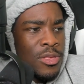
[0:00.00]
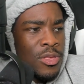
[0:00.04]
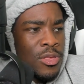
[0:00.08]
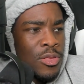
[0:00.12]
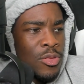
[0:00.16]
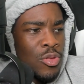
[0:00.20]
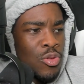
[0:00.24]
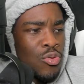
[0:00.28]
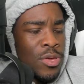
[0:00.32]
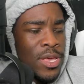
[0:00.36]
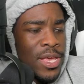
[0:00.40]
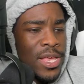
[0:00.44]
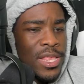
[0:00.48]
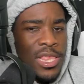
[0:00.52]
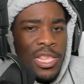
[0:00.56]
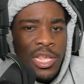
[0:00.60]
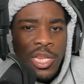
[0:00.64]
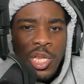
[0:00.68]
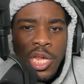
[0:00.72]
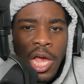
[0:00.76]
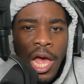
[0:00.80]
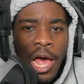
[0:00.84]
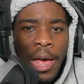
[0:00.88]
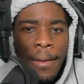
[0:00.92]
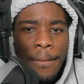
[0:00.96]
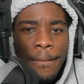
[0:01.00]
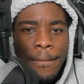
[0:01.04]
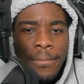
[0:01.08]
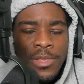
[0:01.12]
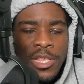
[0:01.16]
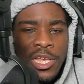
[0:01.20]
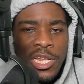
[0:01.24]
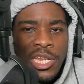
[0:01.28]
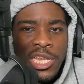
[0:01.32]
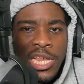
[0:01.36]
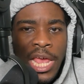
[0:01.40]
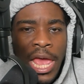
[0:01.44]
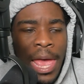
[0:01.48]
You hit the jop,
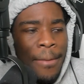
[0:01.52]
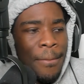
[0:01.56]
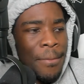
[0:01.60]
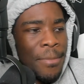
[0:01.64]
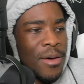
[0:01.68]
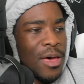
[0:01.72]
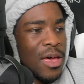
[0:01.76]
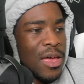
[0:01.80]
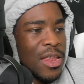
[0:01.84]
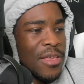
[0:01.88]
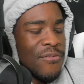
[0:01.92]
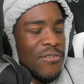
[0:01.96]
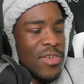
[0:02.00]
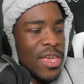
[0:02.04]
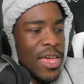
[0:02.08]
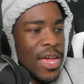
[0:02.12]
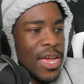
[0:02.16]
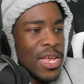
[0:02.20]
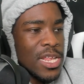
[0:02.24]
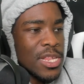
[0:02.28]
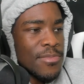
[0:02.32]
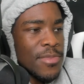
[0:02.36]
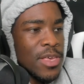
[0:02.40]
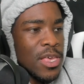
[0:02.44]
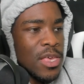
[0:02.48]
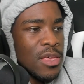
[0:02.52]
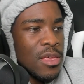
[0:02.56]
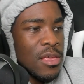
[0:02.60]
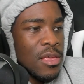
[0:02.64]
the jackpot, if you ask me.